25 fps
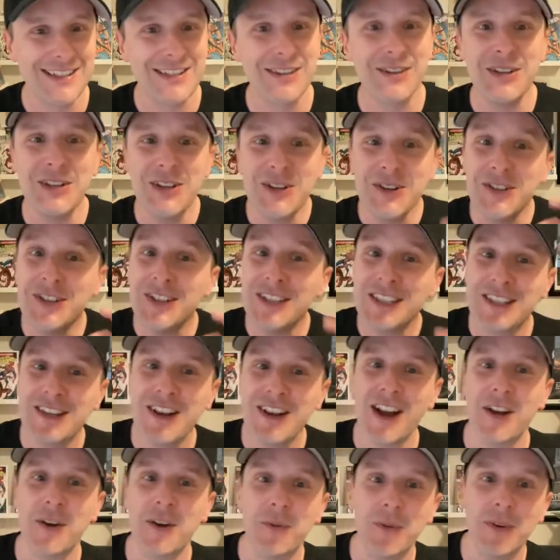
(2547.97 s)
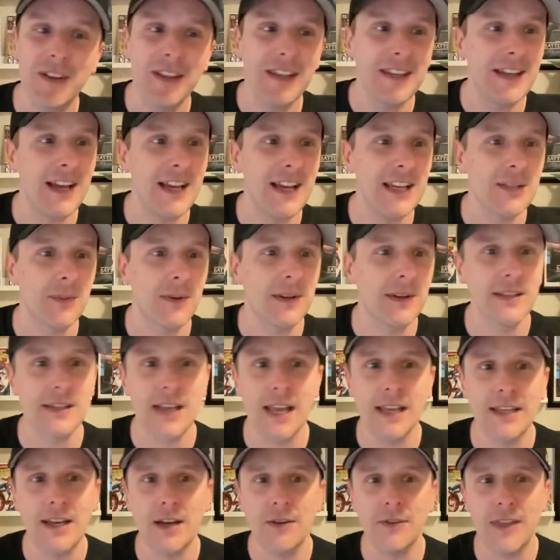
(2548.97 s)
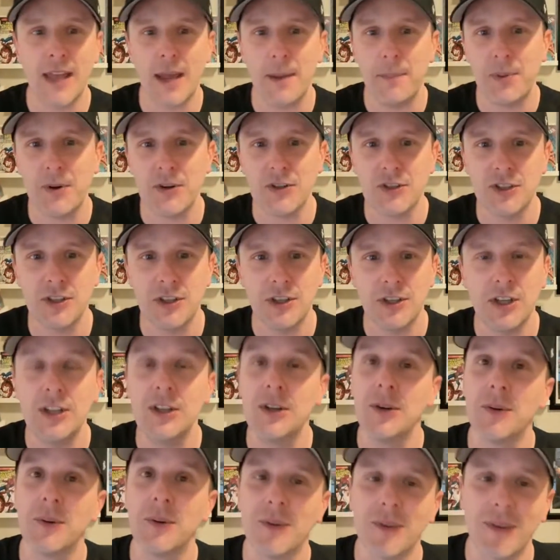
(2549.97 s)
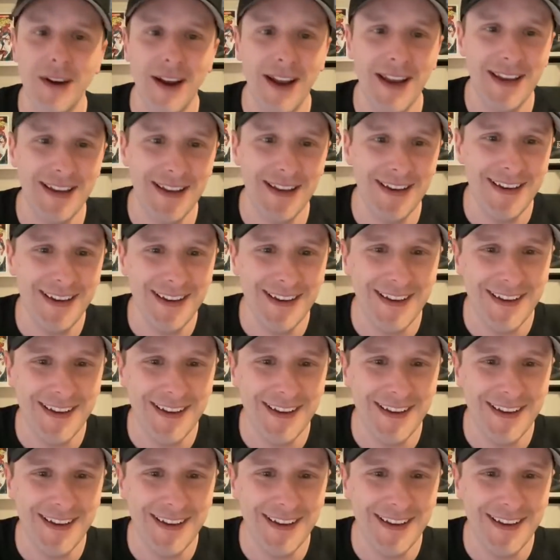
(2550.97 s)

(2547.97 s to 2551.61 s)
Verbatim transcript: So you just got a really nice one because I doubt that person knew, right?